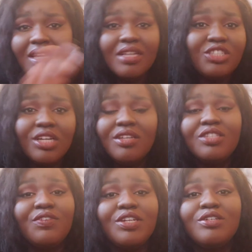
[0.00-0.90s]
Share this
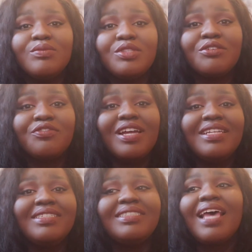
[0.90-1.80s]
video with your
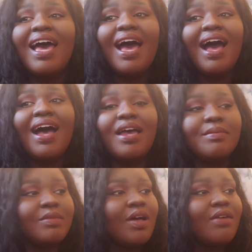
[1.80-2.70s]
friends.
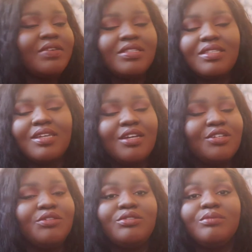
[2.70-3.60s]
I'm obviously on a
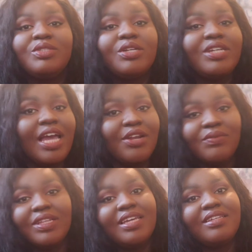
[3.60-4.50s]
YouTube journey. I don't
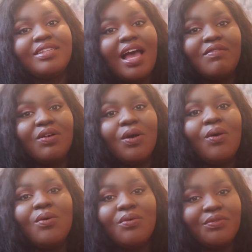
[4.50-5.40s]
really have a
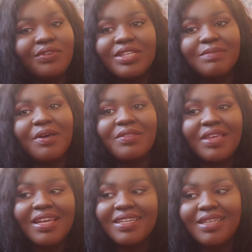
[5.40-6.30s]
goal for this month
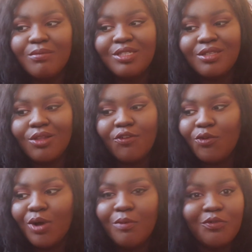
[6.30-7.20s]
yet, because I'm still
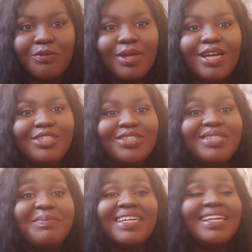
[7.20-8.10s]
overwhelmed from the
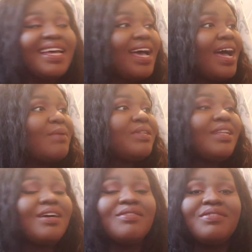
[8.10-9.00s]
100, but I would
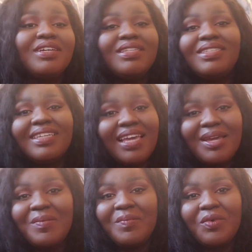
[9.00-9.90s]
love to
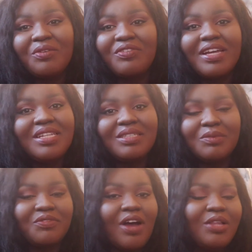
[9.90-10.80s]
gain more friends and
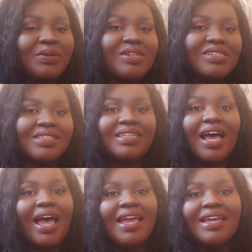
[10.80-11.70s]
more followers, and
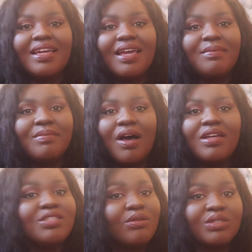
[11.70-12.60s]
I am
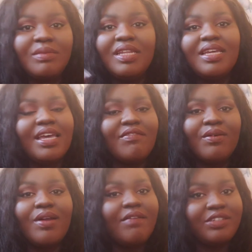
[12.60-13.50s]
on social media
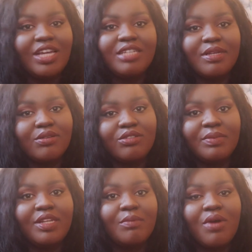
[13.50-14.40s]
everywhere. I have to change my social
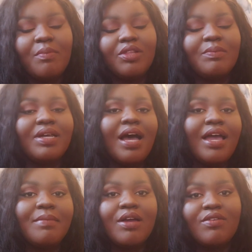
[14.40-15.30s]
media properly, but I
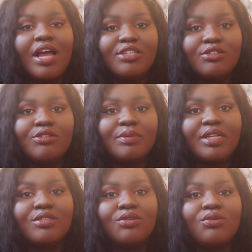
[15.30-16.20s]
am Irrational
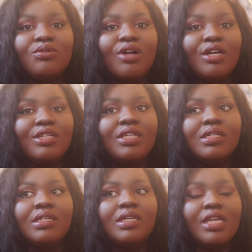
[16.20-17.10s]
Blooded's Cool on
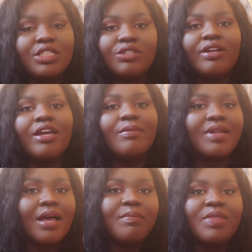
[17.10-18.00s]
Instagram, and
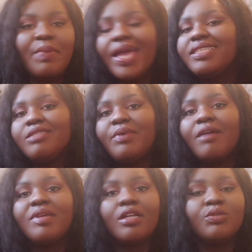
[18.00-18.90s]
I'm the Pantsless
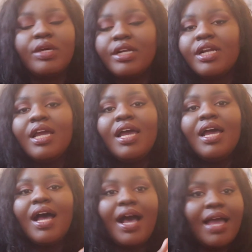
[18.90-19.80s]
Bugman on Twitter.
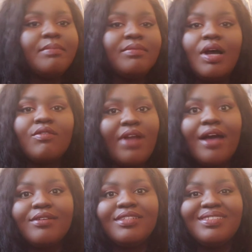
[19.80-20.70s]
I'm
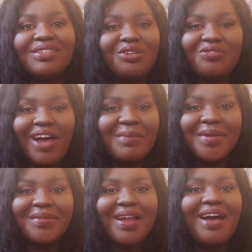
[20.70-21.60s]
around, so you'll find
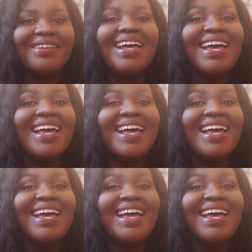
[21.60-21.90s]
me around.